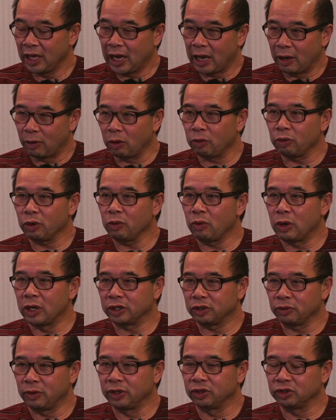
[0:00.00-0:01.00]
And what we
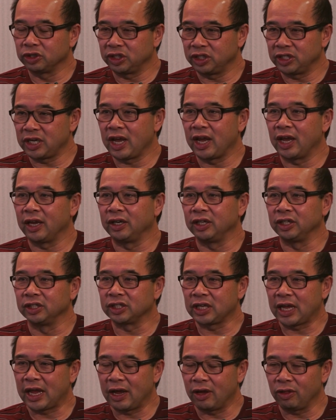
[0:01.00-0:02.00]
want to understand
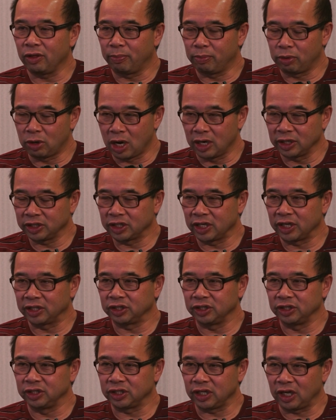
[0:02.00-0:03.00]
is how the
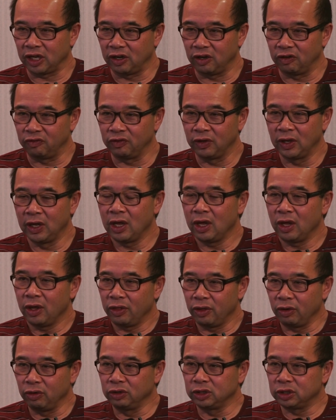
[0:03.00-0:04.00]
processes of
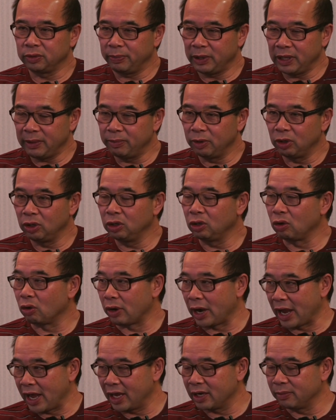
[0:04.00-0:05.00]
those people
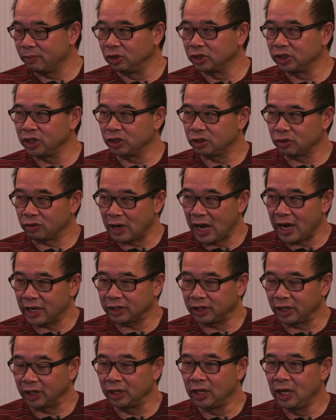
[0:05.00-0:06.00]
or animals
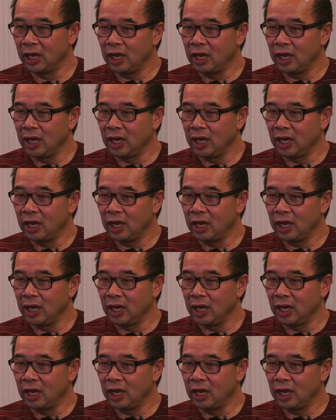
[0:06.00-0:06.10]
interacting